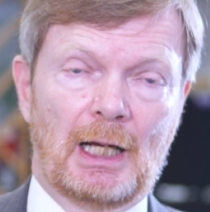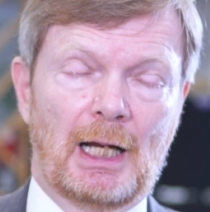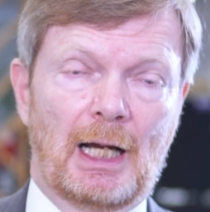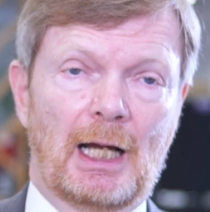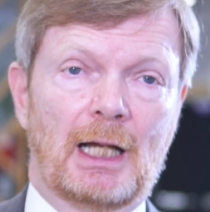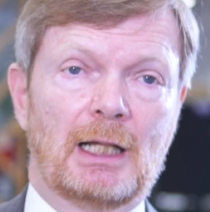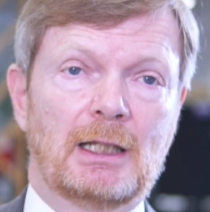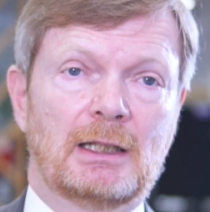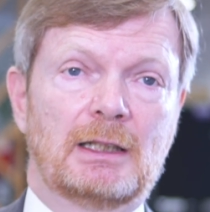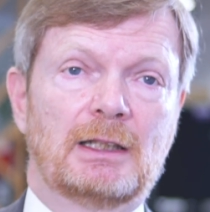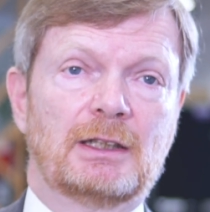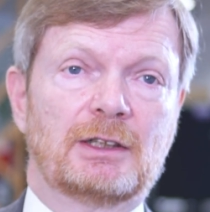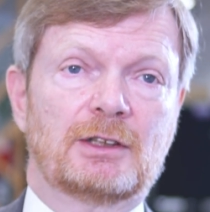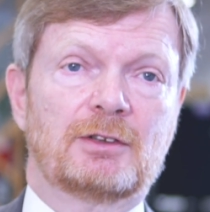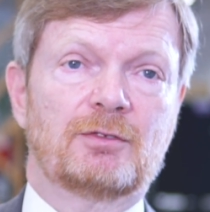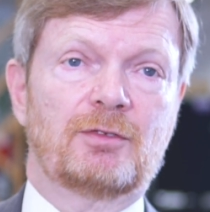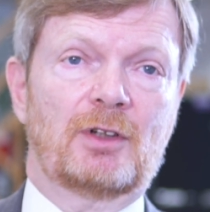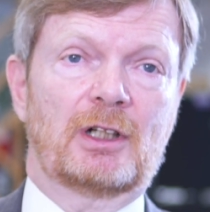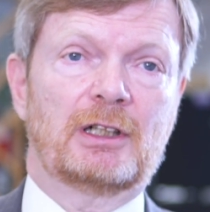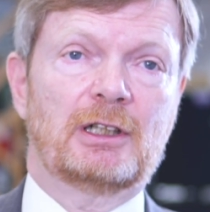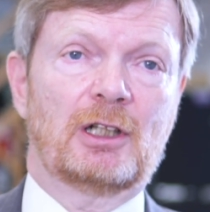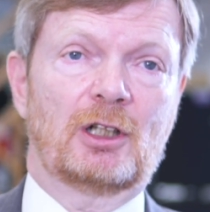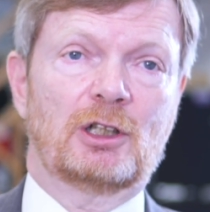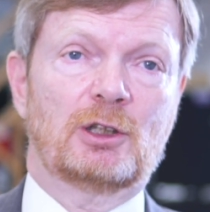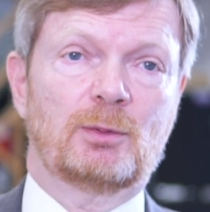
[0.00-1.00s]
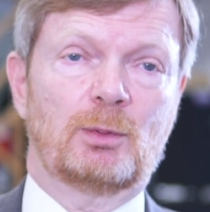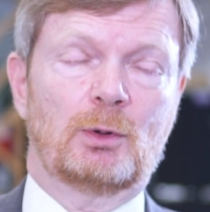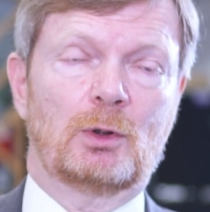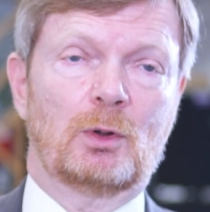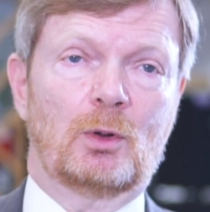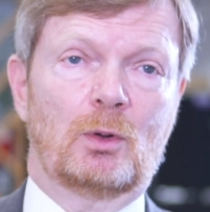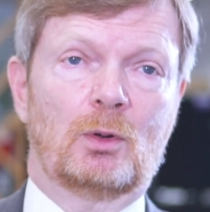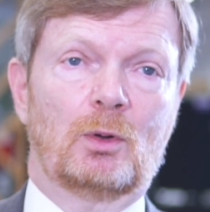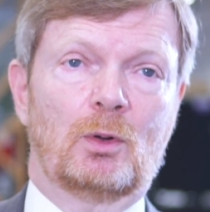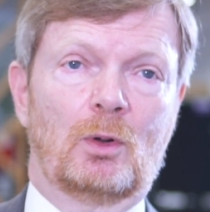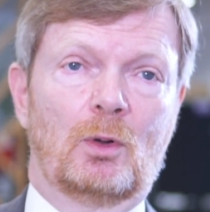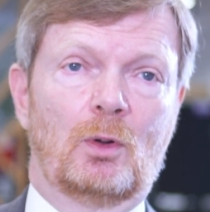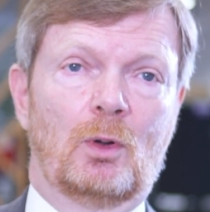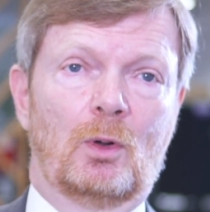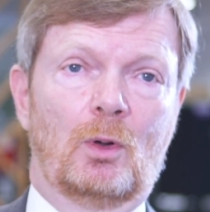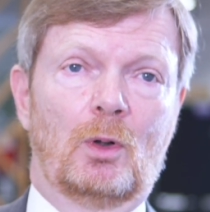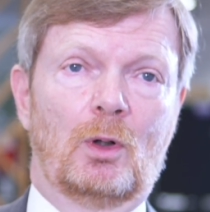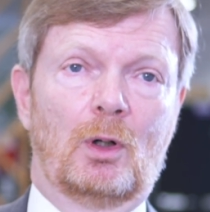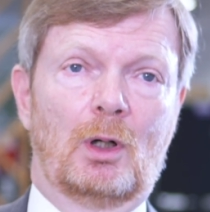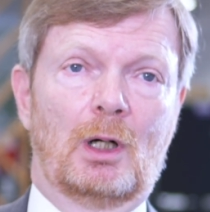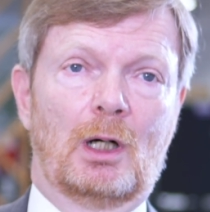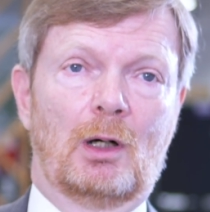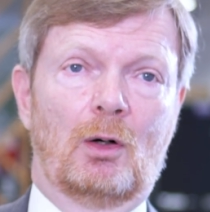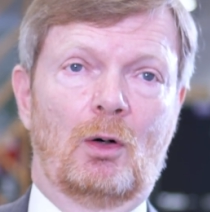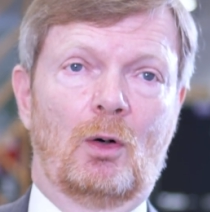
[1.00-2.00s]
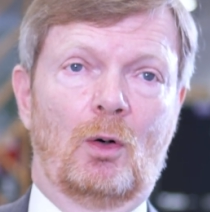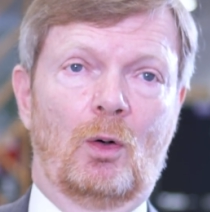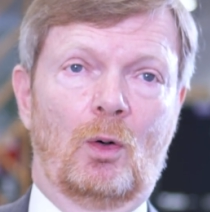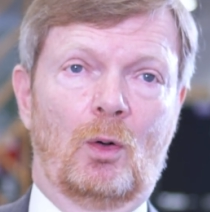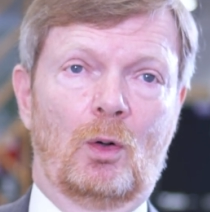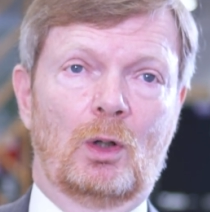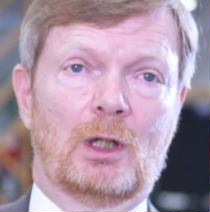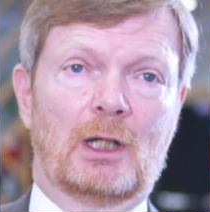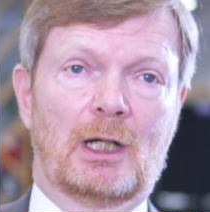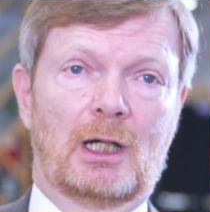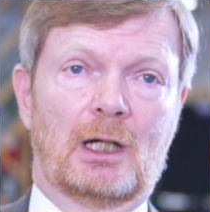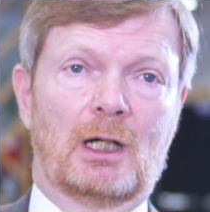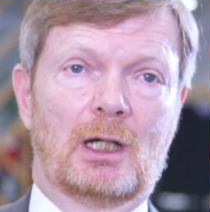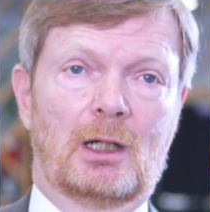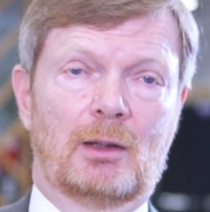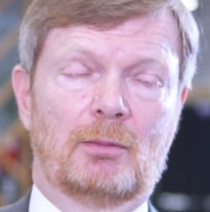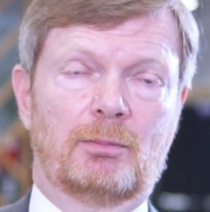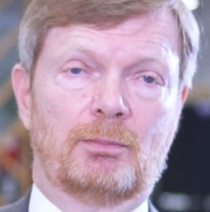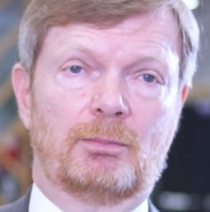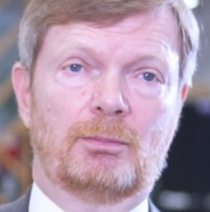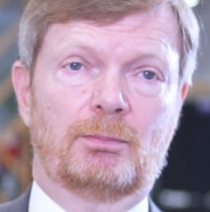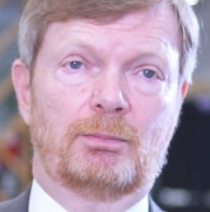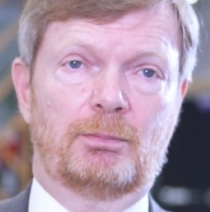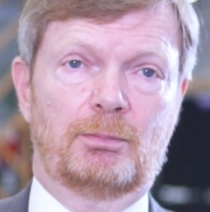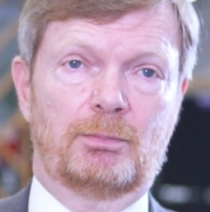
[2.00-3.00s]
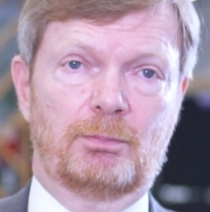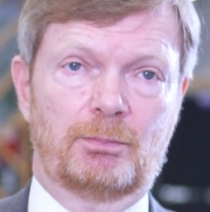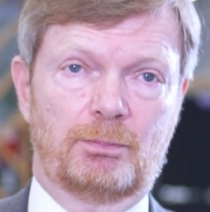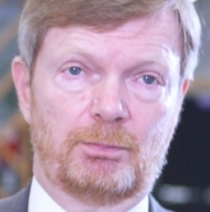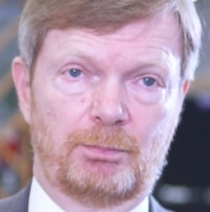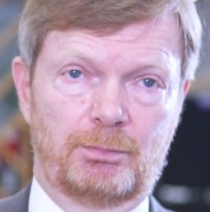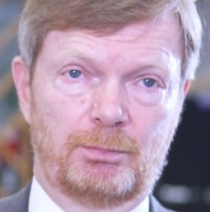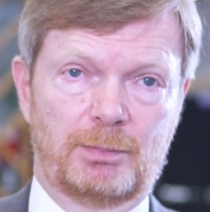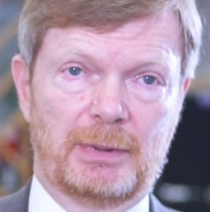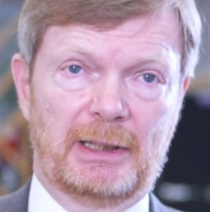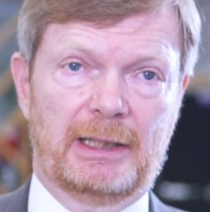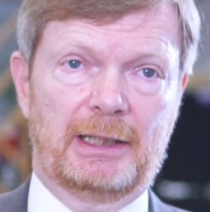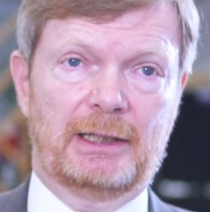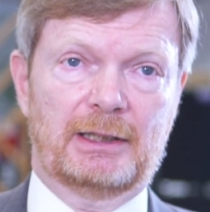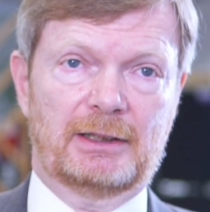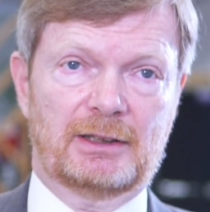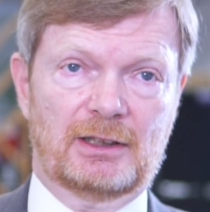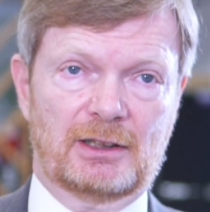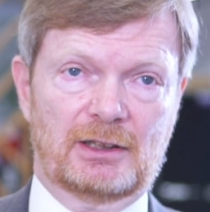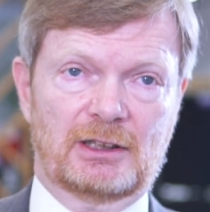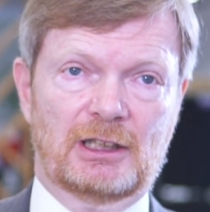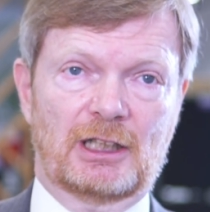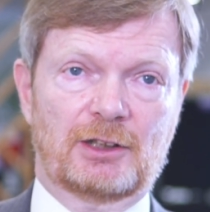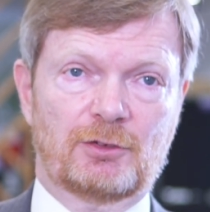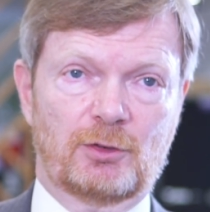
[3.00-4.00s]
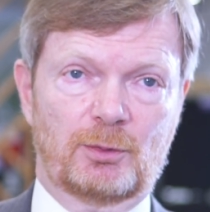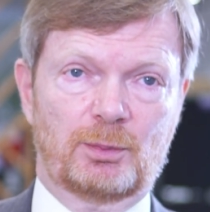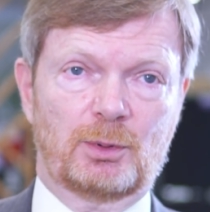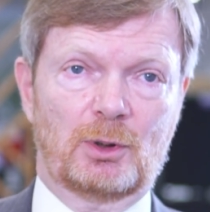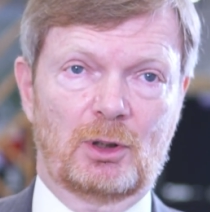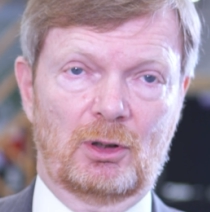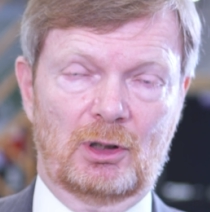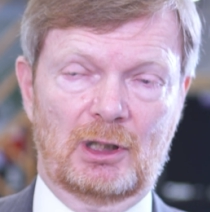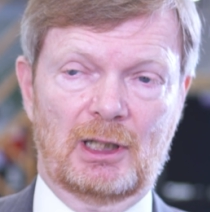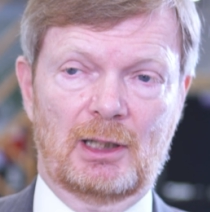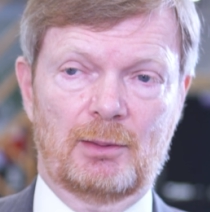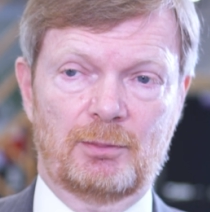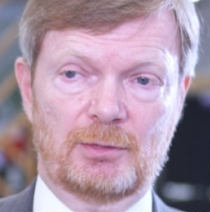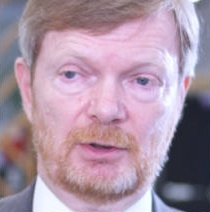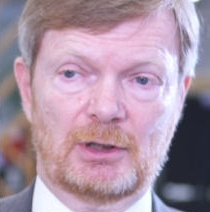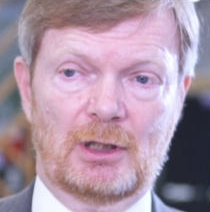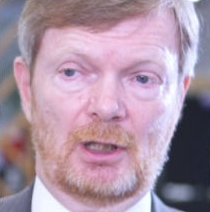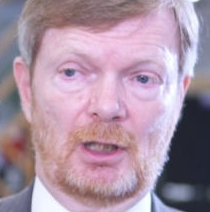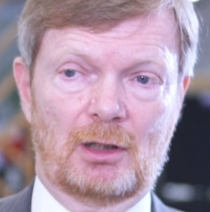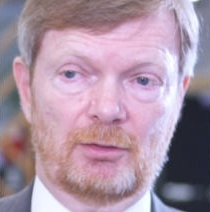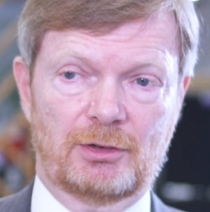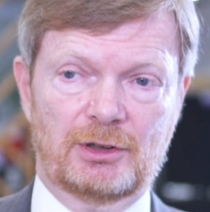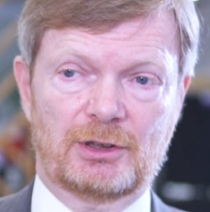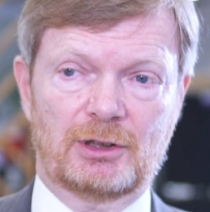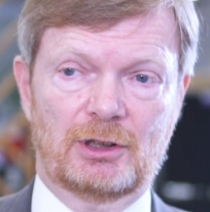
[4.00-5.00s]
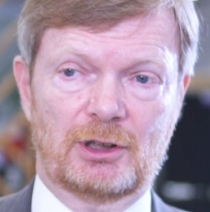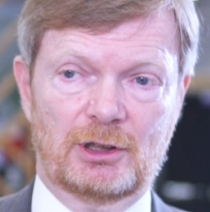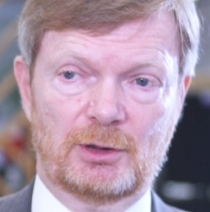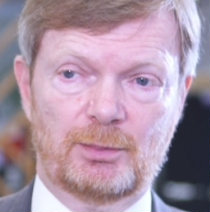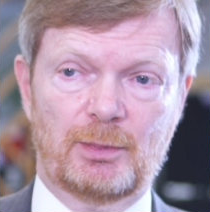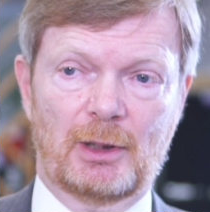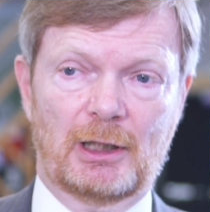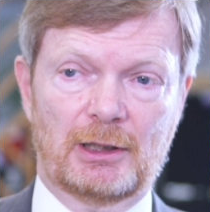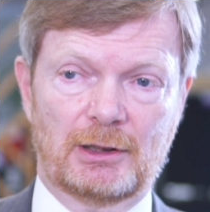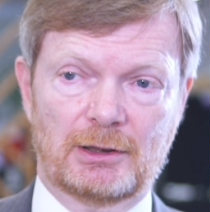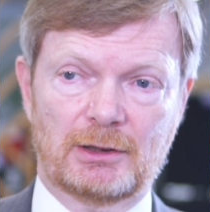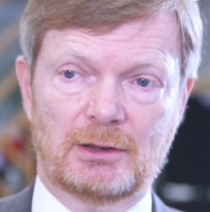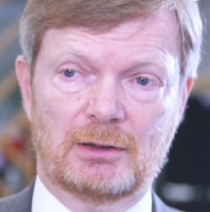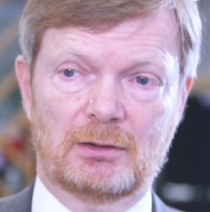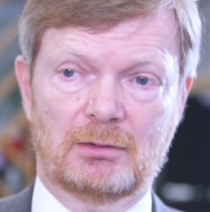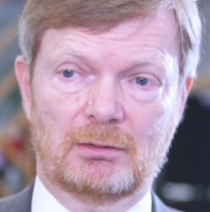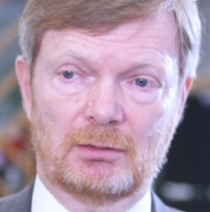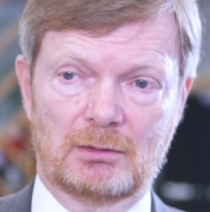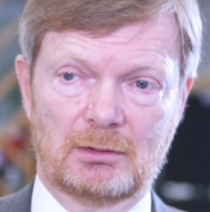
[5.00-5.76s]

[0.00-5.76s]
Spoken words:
And it's very notable, all our big successful programs are research based.